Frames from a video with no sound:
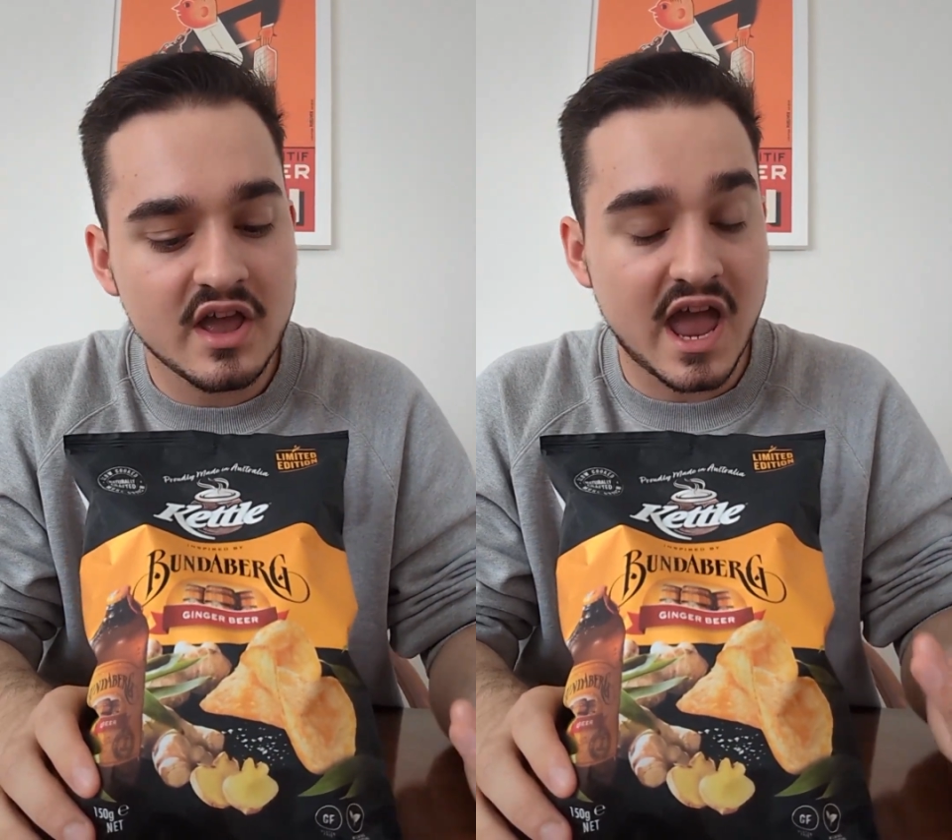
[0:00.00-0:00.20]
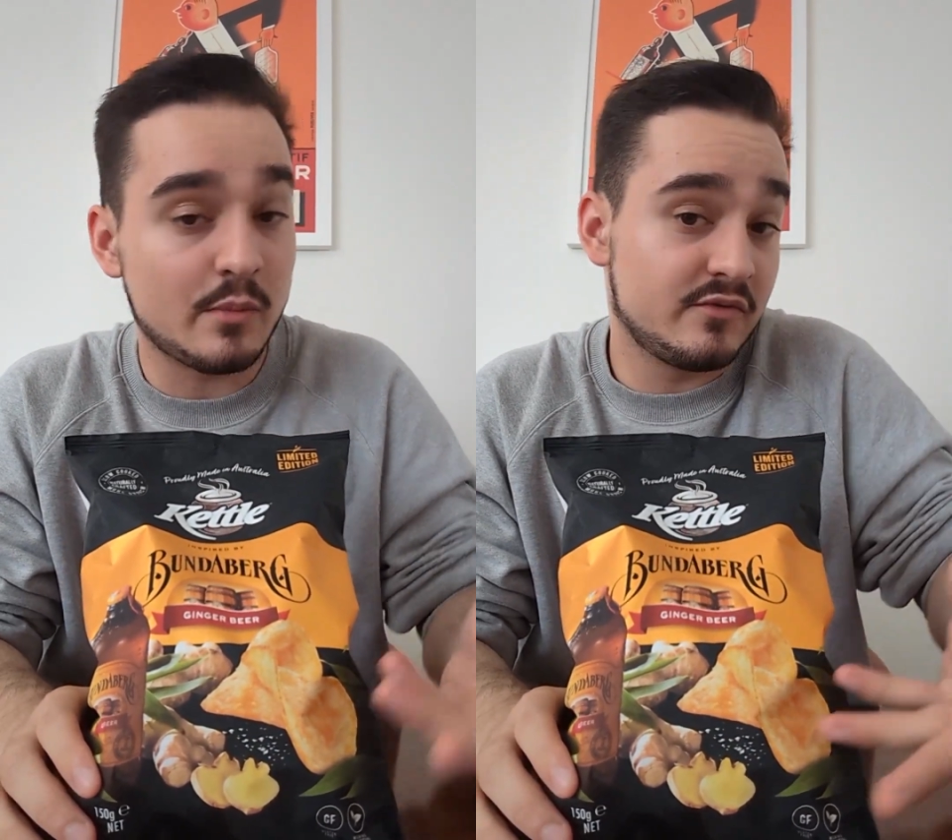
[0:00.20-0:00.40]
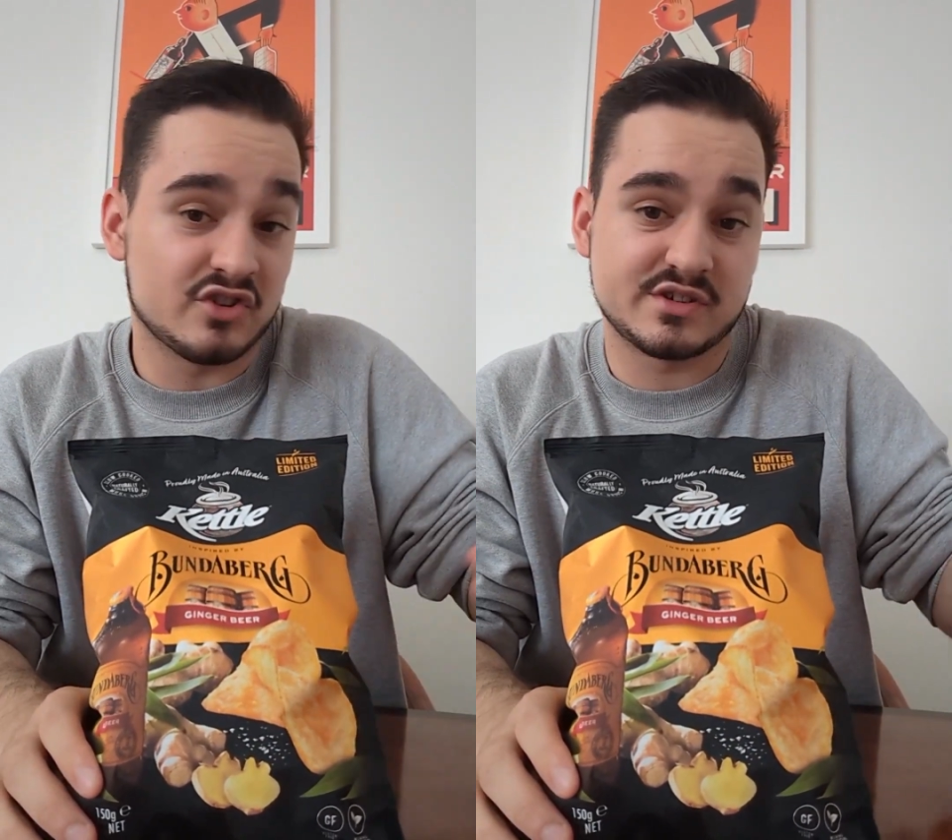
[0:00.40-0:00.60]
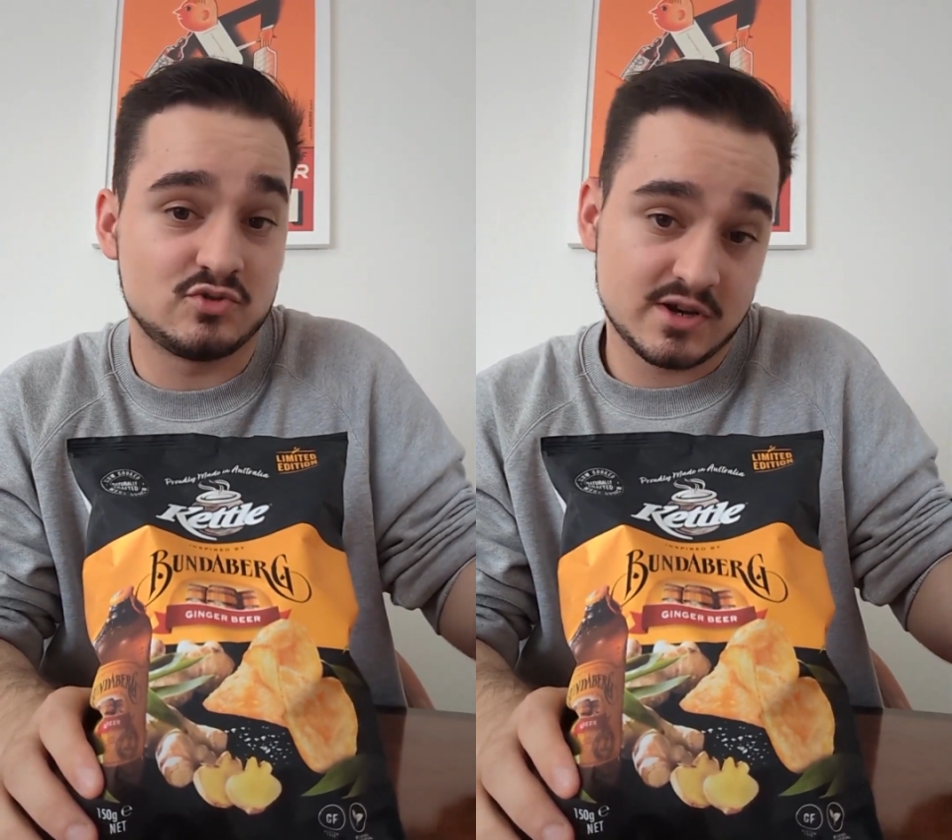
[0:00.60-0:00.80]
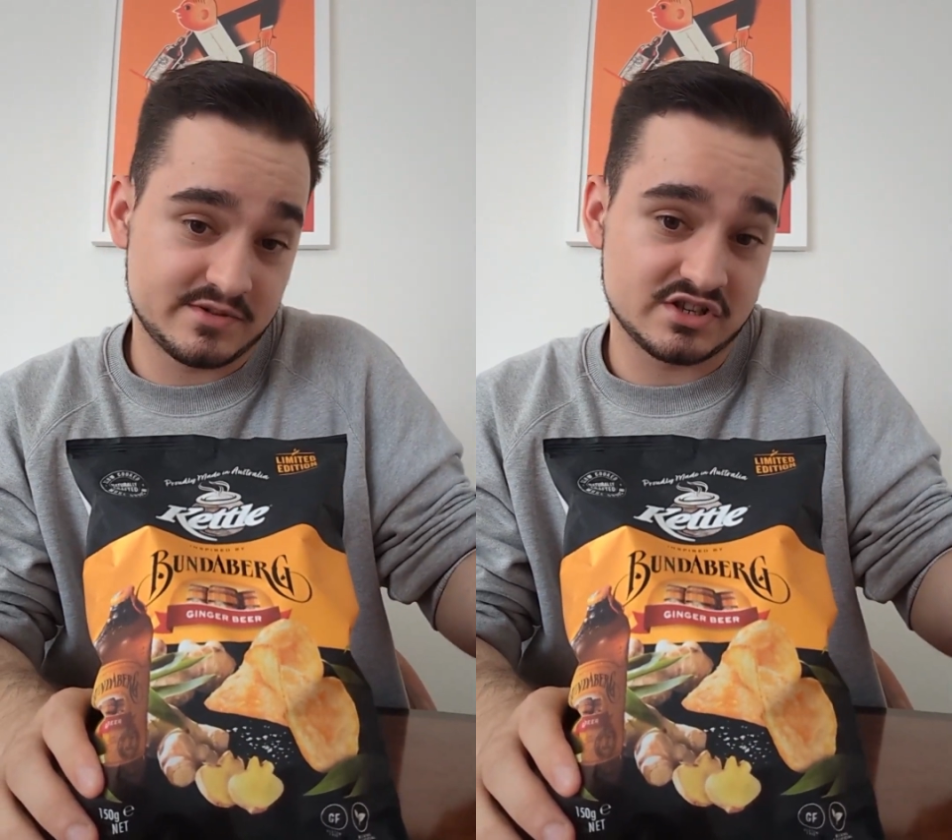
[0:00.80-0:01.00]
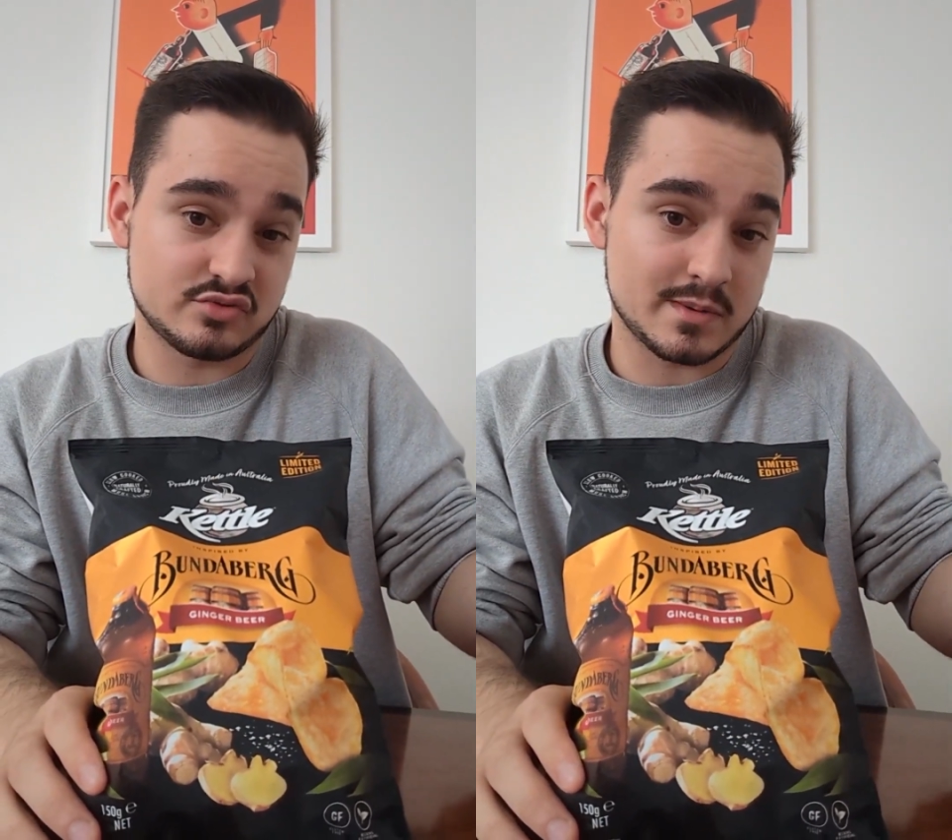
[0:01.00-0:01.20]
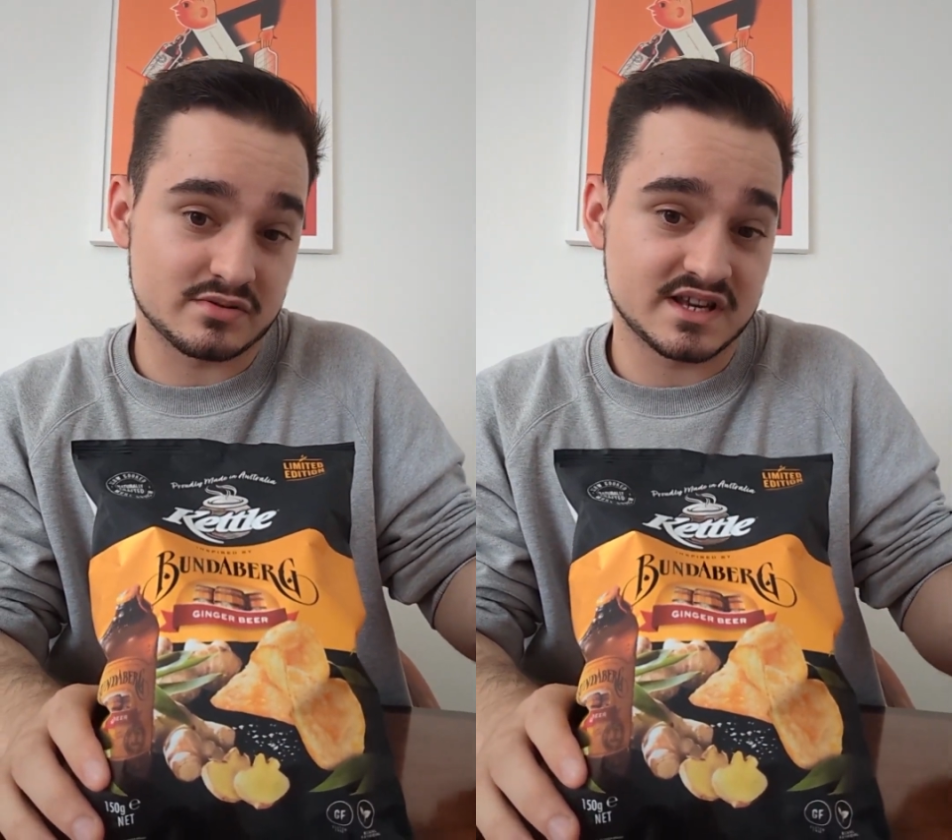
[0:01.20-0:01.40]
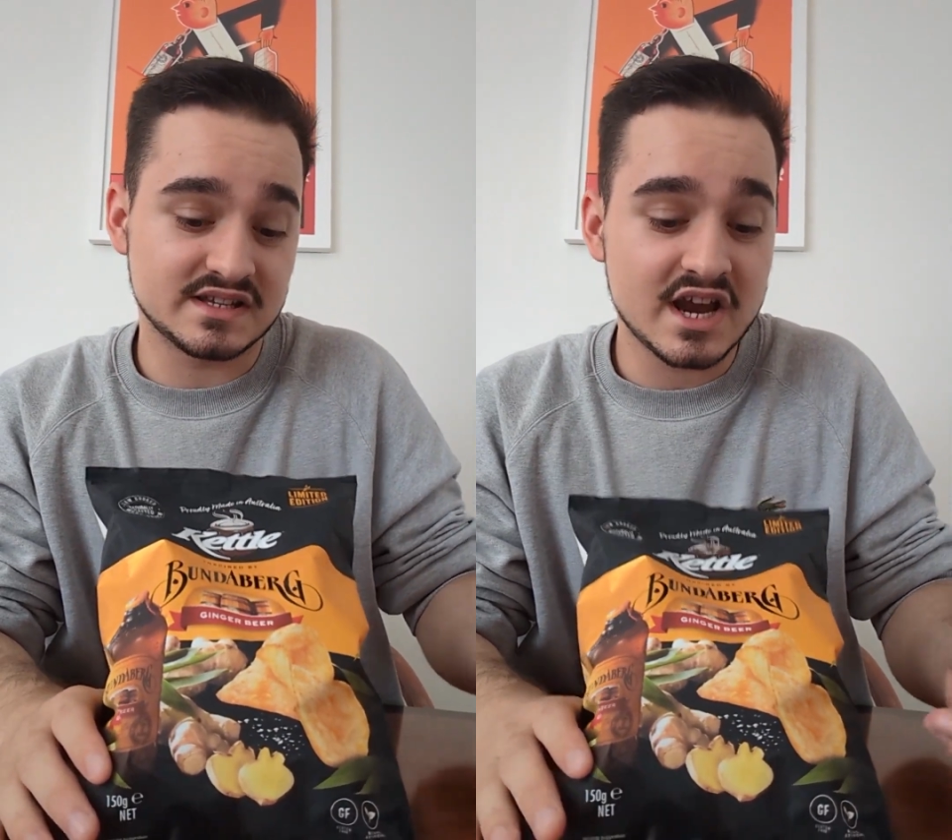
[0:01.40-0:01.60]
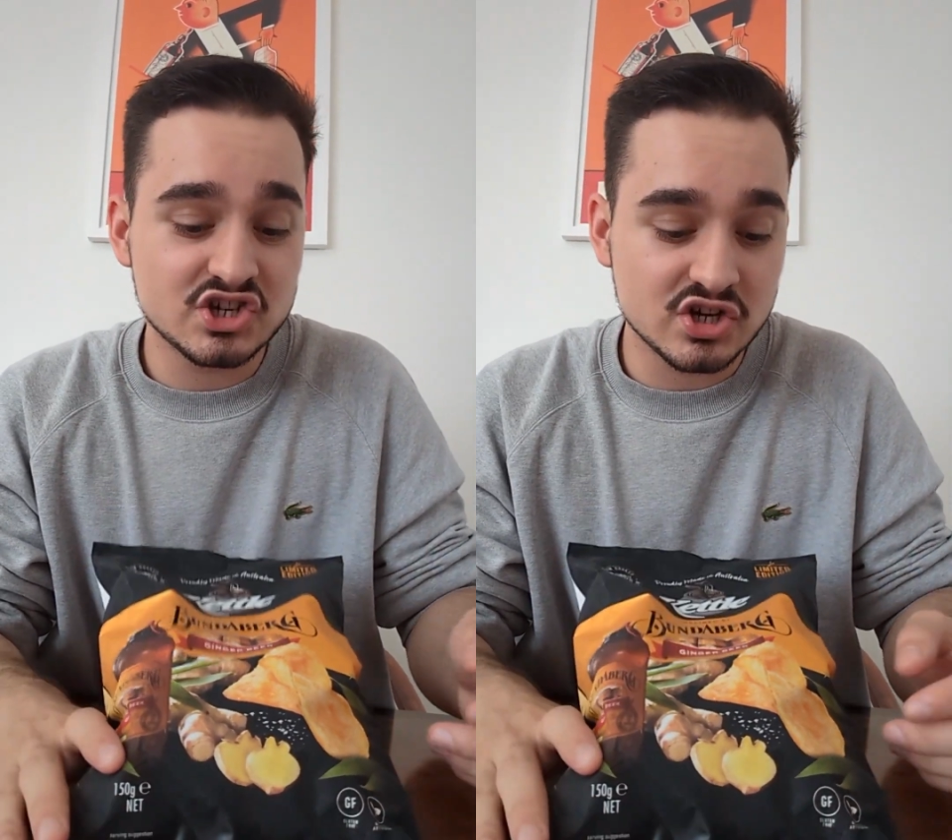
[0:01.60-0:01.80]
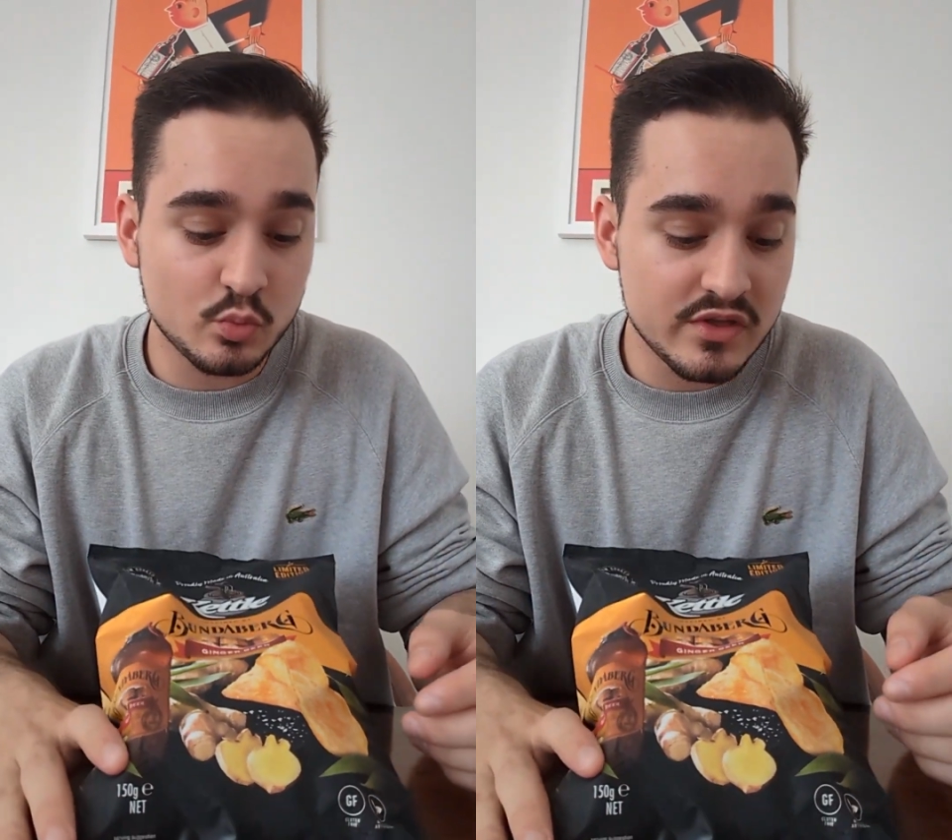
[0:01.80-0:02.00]
and we've got some chips as
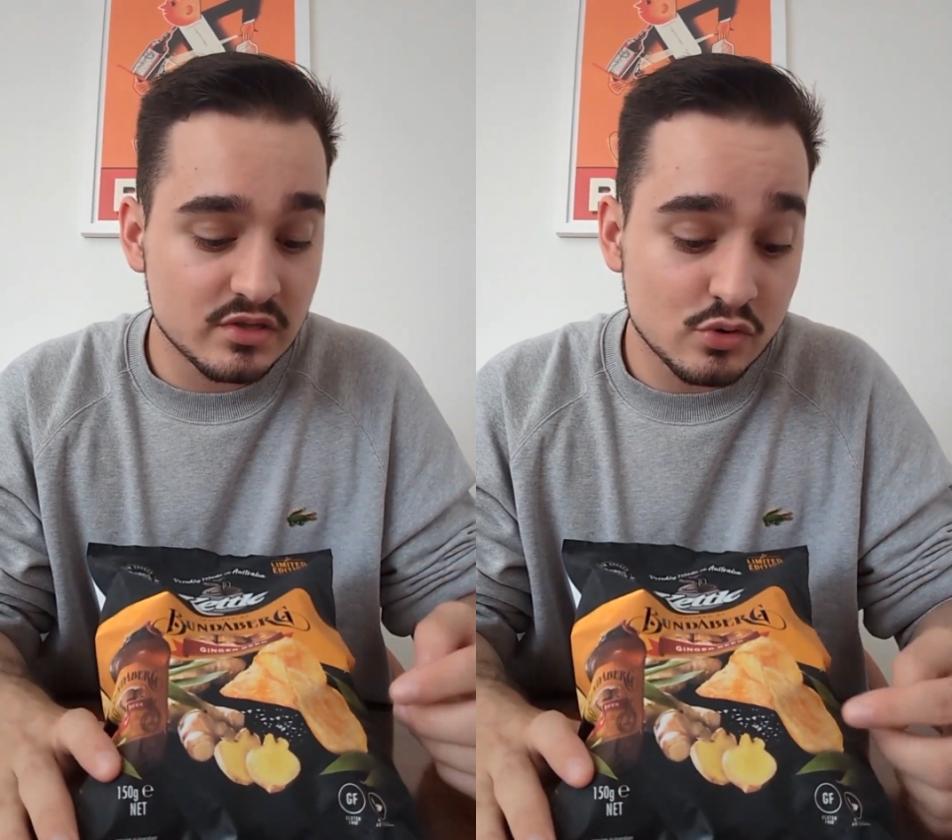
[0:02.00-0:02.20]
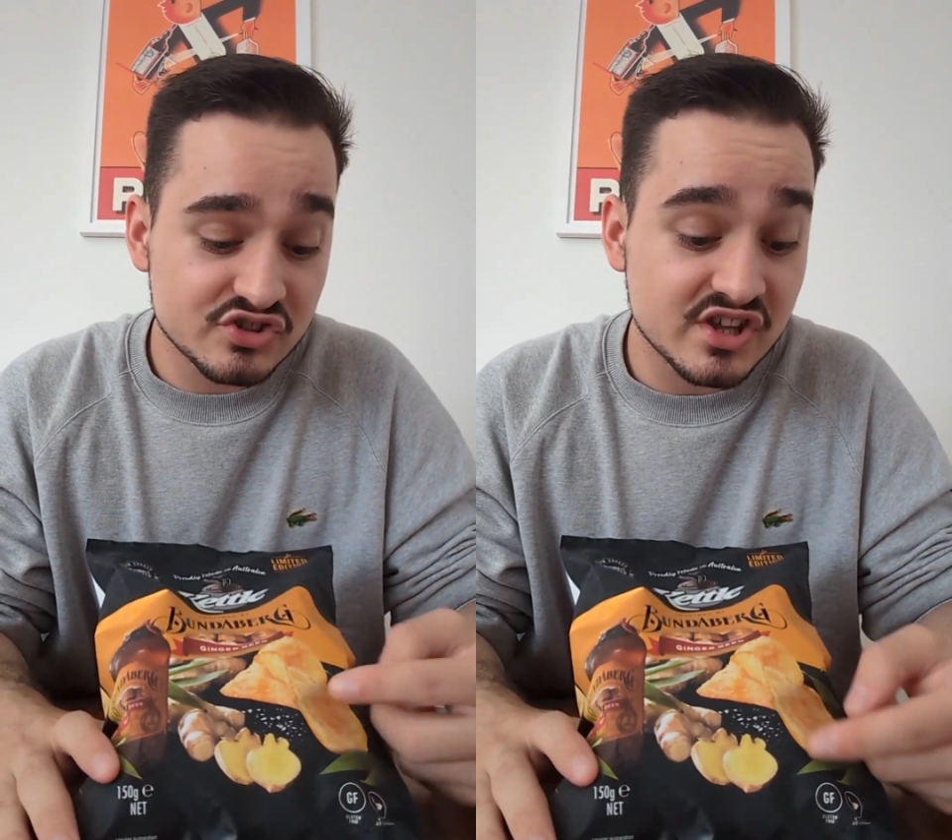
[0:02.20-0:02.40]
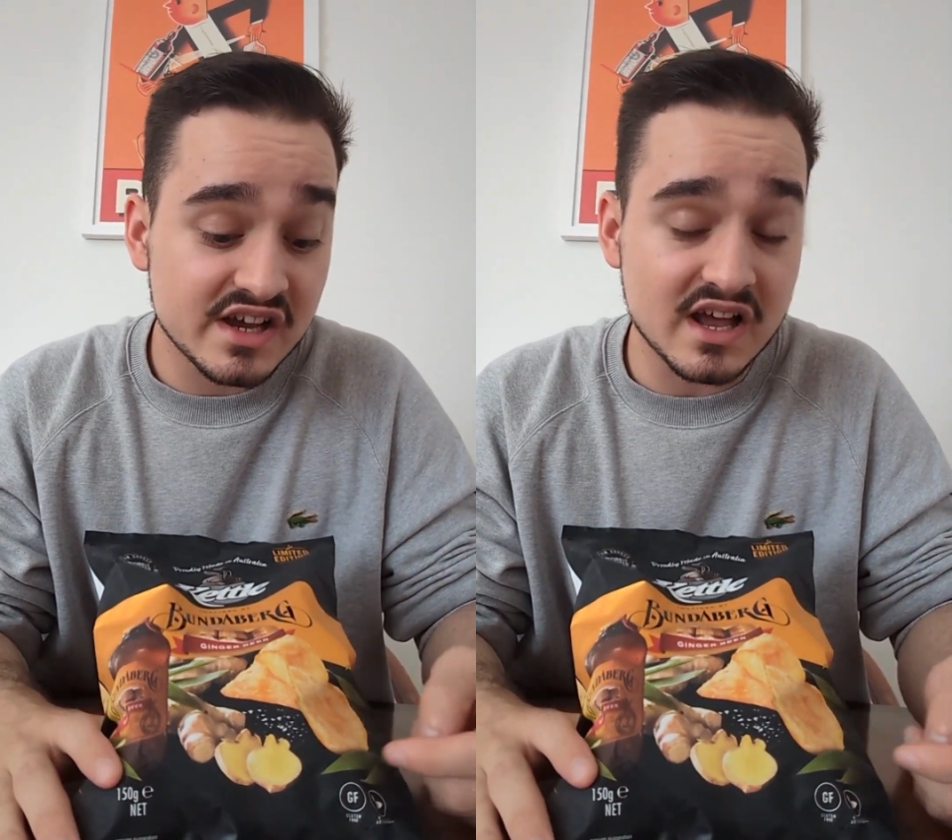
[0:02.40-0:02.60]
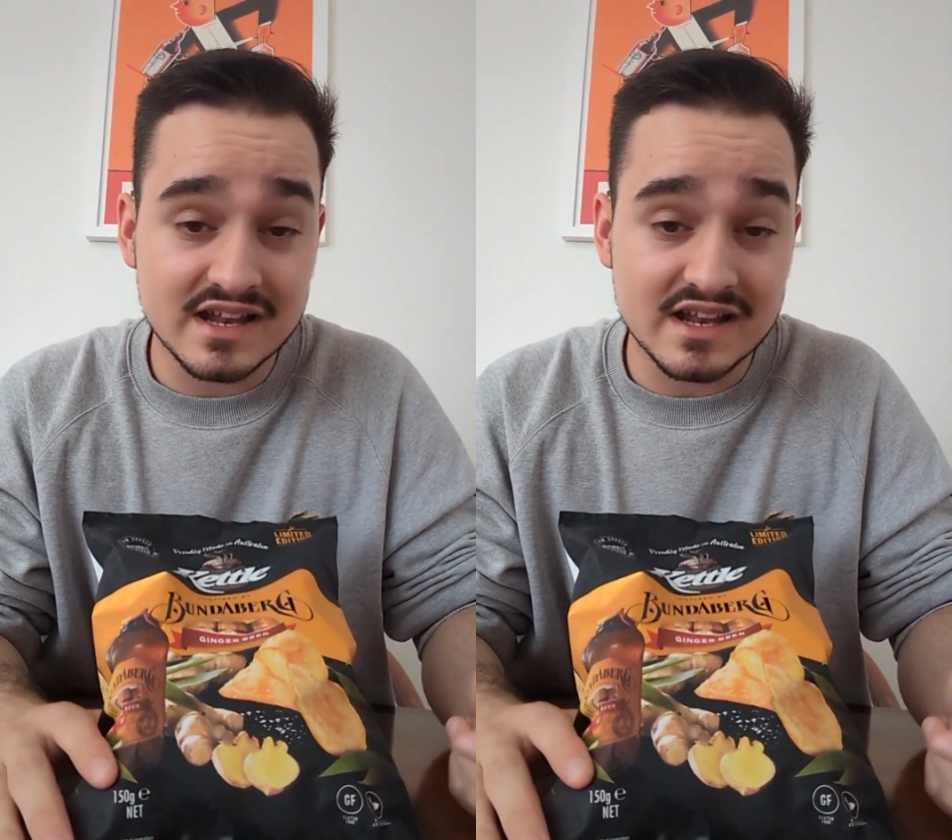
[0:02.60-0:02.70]
representation with looks like